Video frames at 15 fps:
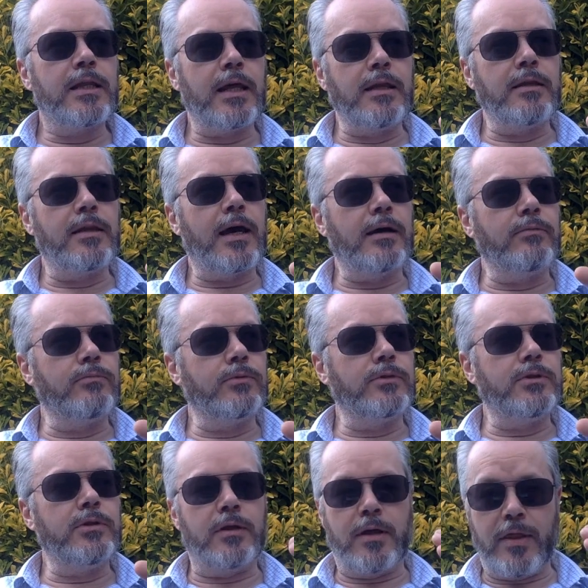then that
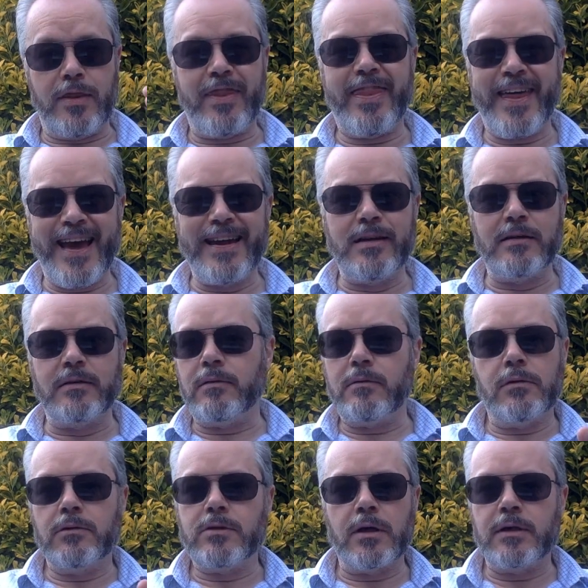would, and then
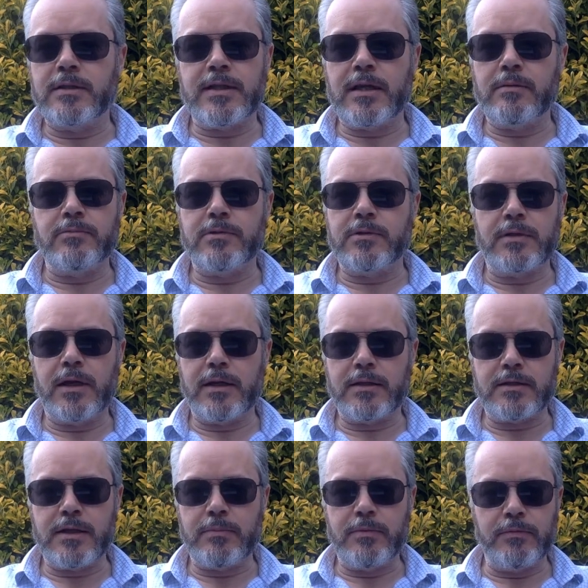Douglas Adams, like
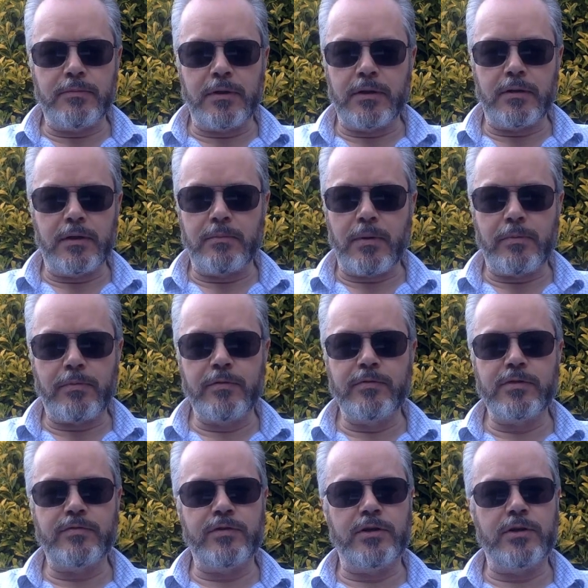I said in my
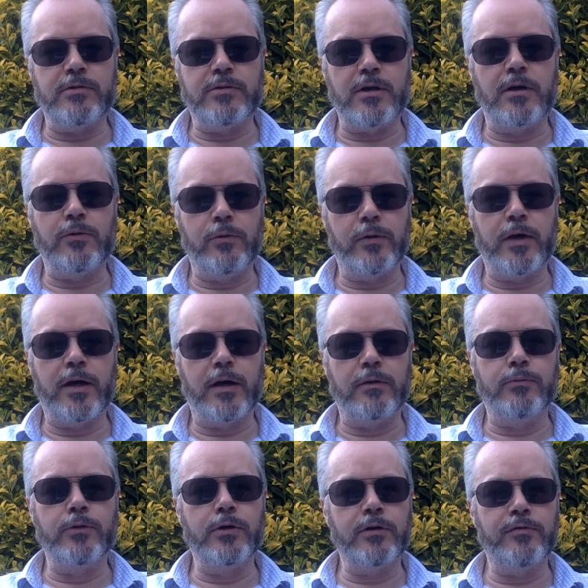previous video, had done all the
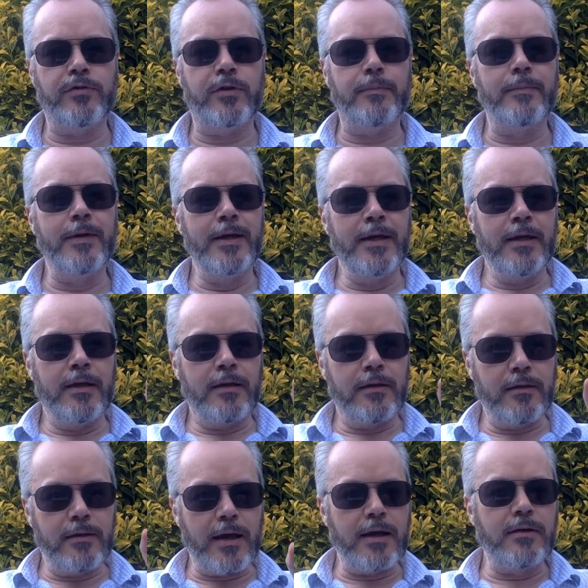hard work for them,
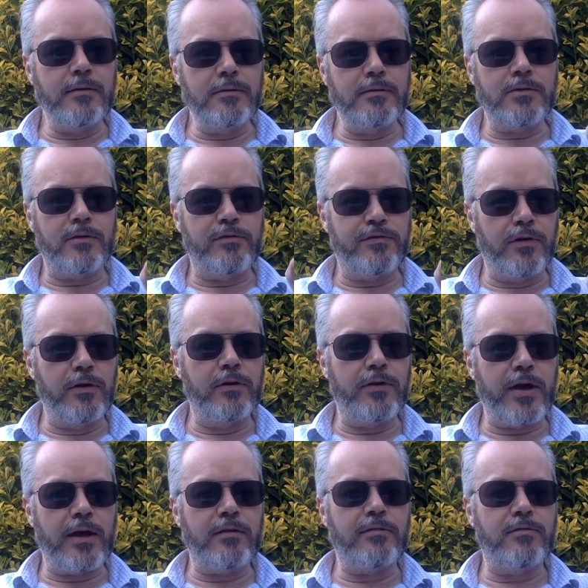then sort of follow
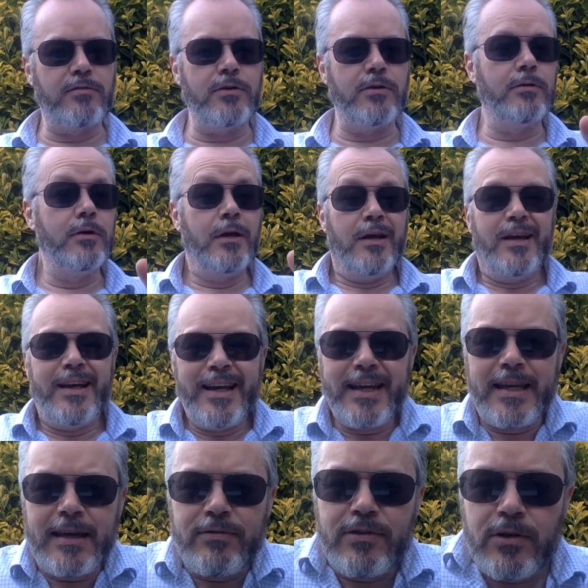that through.
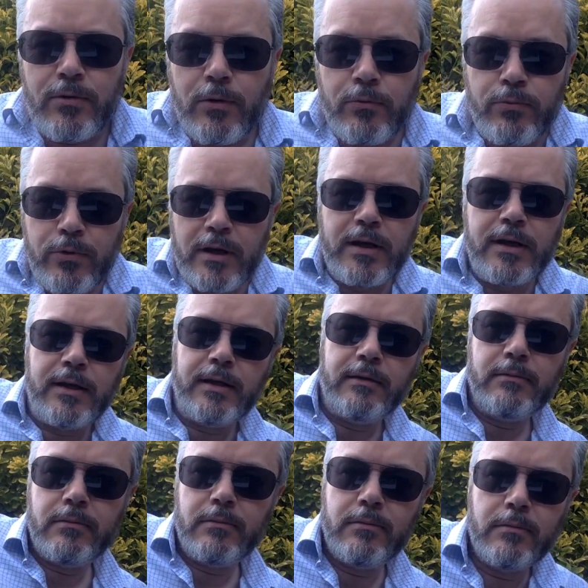It gives you a really
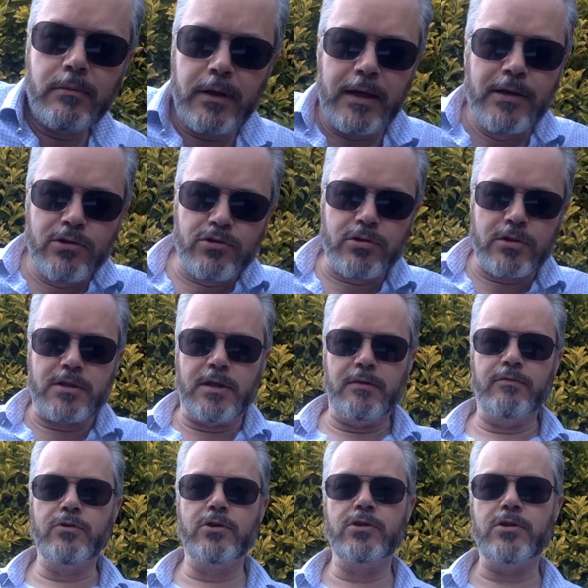
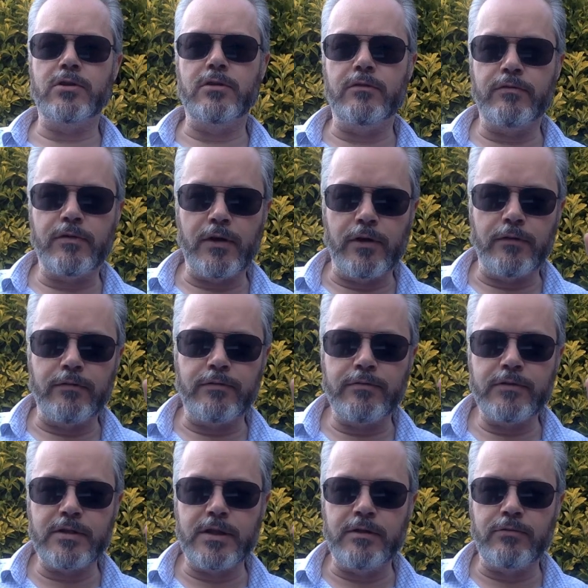interesting version of
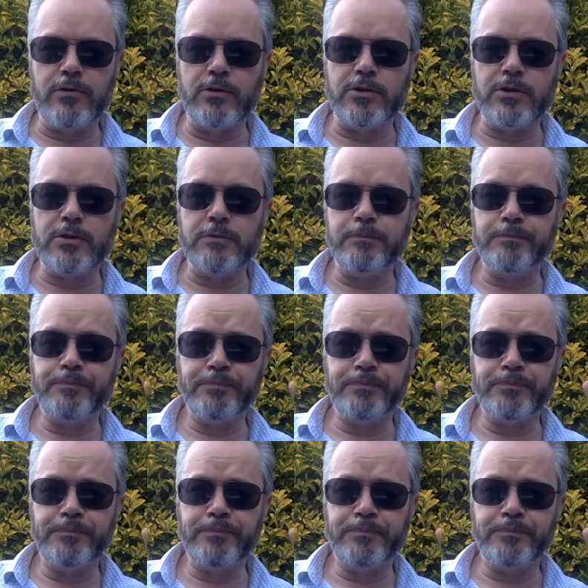Steve Rogers.